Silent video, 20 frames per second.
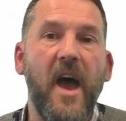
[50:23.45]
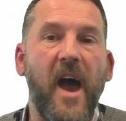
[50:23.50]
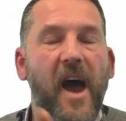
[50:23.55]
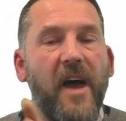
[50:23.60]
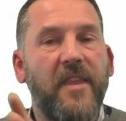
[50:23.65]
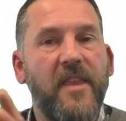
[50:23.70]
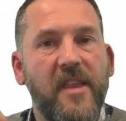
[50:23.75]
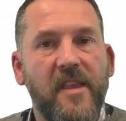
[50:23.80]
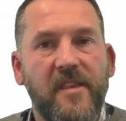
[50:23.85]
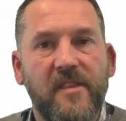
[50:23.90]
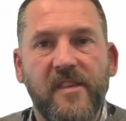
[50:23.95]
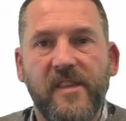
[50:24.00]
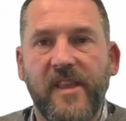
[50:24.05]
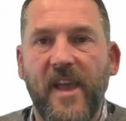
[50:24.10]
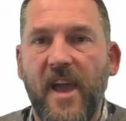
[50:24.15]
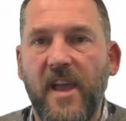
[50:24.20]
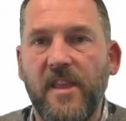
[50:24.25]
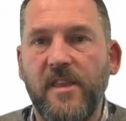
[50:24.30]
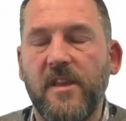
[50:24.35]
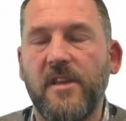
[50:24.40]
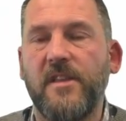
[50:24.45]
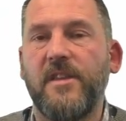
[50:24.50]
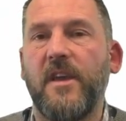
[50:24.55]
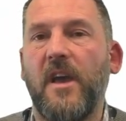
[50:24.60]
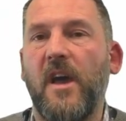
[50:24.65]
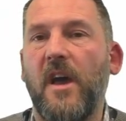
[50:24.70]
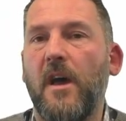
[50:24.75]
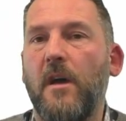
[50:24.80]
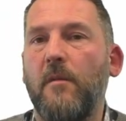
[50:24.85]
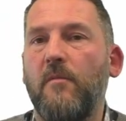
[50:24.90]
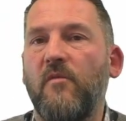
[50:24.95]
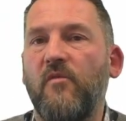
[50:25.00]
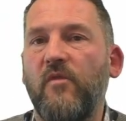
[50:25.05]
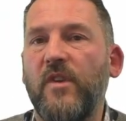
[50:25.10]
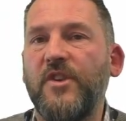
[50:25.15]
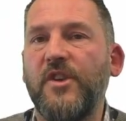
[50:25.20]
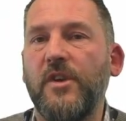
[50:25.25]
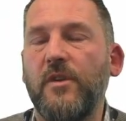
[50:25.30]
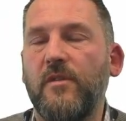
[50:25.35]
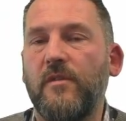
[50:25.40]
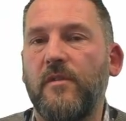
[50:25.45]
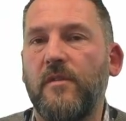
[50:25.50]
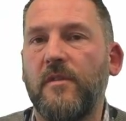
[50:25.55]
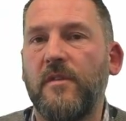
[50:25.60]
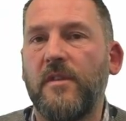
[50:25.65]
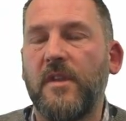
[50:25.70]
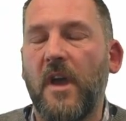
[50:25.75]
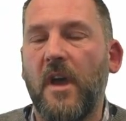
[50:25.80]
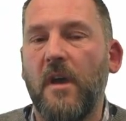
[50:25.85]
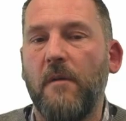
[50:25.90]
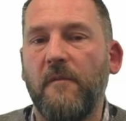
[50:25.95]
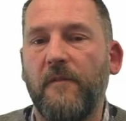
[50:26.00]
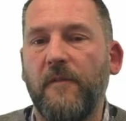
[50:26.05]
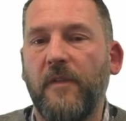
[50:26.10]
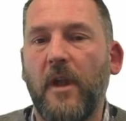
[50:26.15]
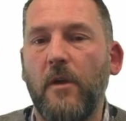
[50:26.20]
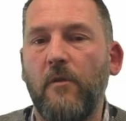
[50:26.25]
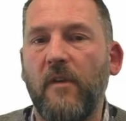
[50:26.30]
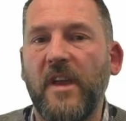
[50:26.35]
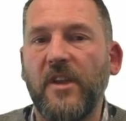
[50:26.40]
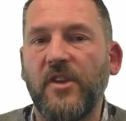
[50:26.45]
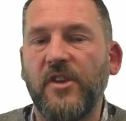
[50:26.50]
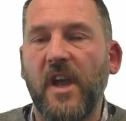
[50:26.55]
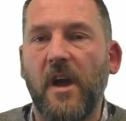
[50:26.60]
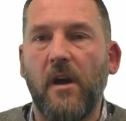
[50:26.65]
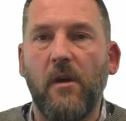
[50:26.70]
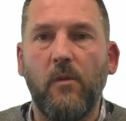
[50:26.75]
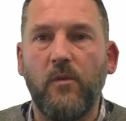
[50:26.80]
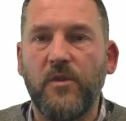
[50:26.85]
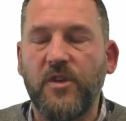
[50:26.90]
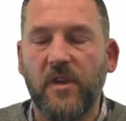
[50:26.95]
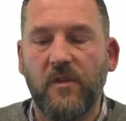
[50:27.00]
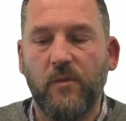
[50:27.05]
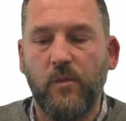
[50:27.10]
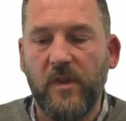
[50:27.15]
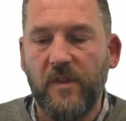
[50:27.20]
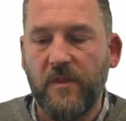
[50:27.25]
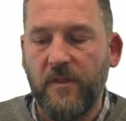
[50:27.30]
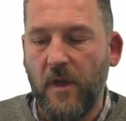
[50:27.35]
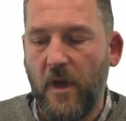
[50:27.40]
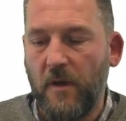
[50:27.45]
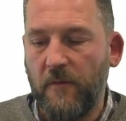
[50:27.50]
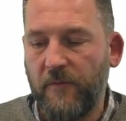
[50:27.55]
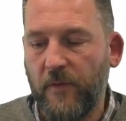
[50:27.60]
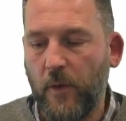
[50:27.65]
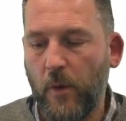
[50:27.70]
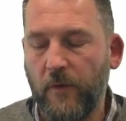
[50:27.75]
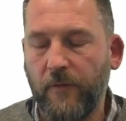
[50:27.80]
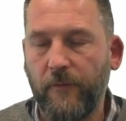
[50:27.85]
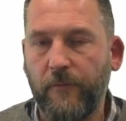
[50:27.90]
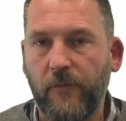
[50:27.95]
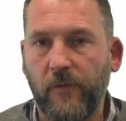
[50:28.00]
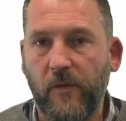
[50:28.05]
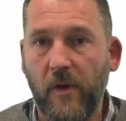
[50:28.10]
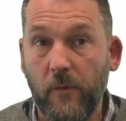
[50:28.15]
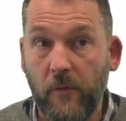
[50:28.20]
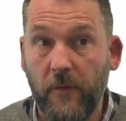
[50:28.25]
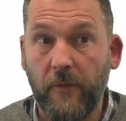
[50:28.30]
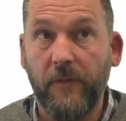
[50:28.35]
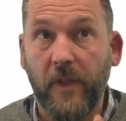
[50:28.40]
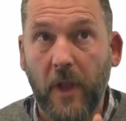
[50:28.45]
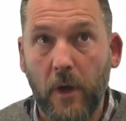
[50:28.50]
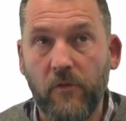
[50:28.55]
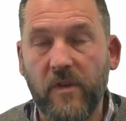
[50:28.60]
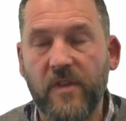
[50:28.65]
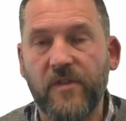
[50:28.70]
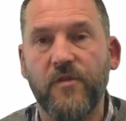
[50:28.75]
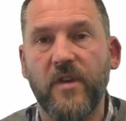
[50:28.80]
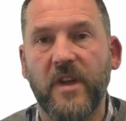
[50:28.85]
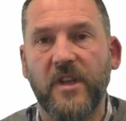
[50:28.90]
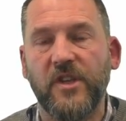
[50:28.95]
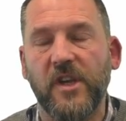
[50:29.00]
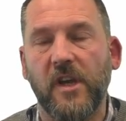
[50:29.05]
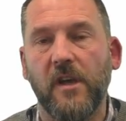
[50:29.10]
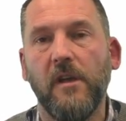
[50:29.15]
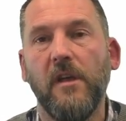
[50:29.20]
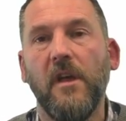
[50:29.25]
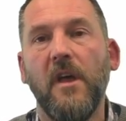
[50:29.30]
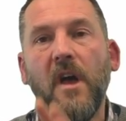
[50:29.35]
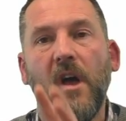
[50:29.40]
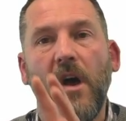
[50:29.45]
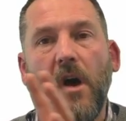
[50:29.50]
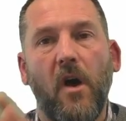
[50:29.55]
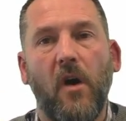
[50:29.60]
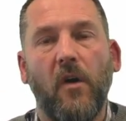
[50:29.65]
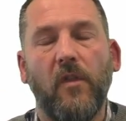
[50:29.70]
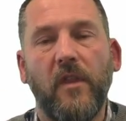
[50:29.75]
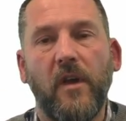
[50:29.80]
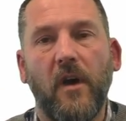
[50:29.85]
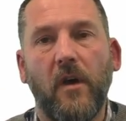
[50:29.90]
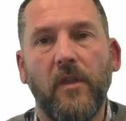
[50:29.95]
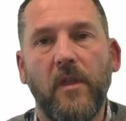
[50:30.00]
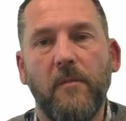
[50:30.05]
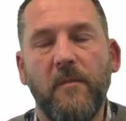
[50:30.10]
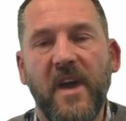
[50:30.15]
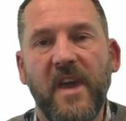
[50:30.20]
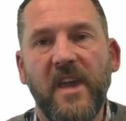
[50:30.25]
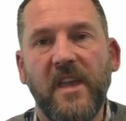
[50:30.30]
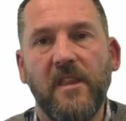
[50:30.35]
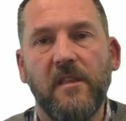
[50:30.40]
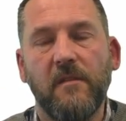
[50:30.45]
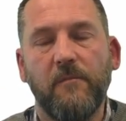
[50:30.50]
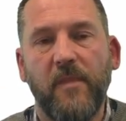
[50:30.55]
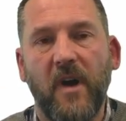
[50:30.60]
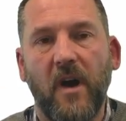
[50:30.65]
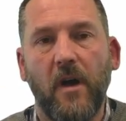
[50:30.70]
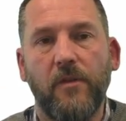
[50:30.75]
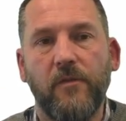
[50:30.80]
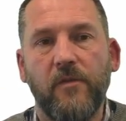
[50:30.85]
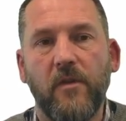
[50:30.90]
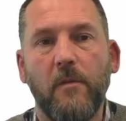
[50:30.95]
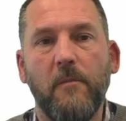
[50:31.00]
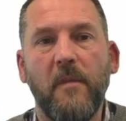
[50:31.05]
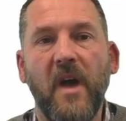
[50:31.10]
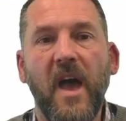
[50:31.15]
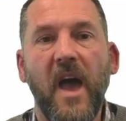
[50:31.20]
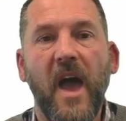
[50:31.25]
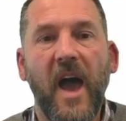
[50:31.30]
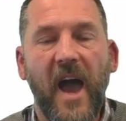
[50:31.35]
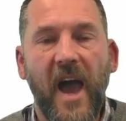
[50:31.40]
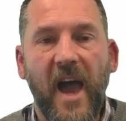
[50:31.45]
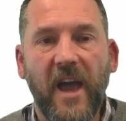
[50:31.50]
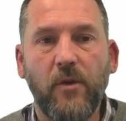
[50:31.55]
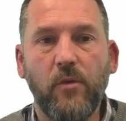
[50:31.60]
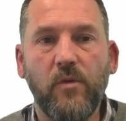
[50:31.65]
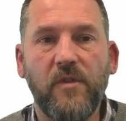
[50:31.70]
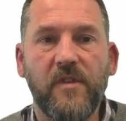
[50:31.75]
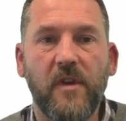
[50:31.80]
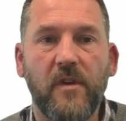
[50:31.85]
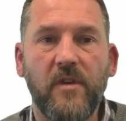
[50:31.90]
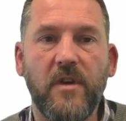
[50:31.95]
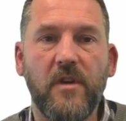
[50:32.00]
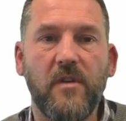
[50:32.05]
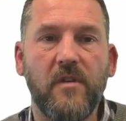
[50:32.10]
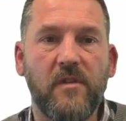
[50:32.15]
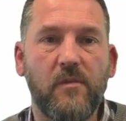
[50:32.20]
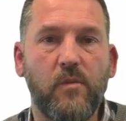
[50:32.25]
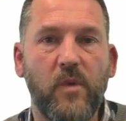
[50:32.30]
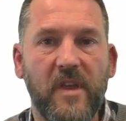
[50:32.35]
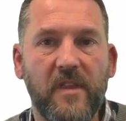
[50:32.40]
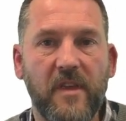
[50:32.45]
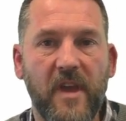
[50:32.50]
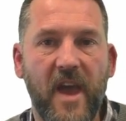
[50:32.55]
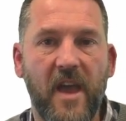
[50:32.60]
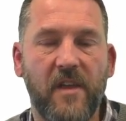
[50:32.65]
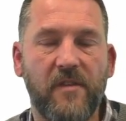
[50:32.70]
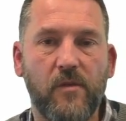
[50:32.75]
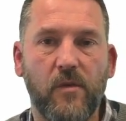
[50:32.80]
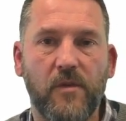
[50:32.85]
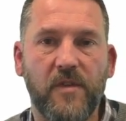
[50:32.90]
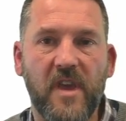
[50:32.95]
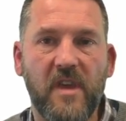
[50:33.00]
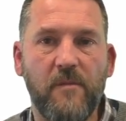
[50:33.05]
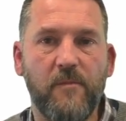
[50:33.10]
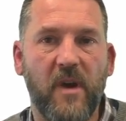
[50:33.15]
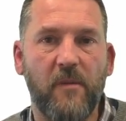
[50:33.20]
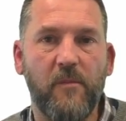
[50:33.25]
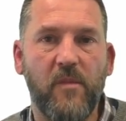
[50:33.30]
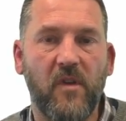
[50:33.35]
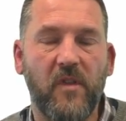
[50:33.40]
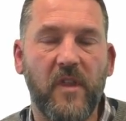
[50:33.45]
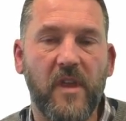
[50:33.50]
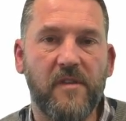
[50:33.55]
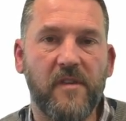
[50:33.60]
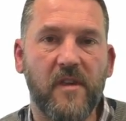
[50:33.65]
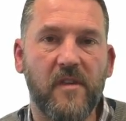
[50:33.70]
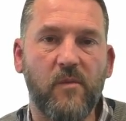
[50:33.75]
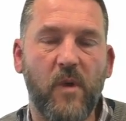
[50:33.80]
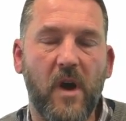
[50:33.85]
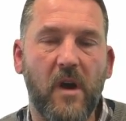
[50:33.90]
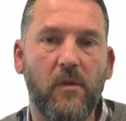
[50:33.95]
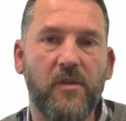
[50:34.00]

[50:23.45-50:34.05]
And then a standard reduced flow rate shower just with flow restrictor on the main bathroom, and also used with air source heat pump on this as well.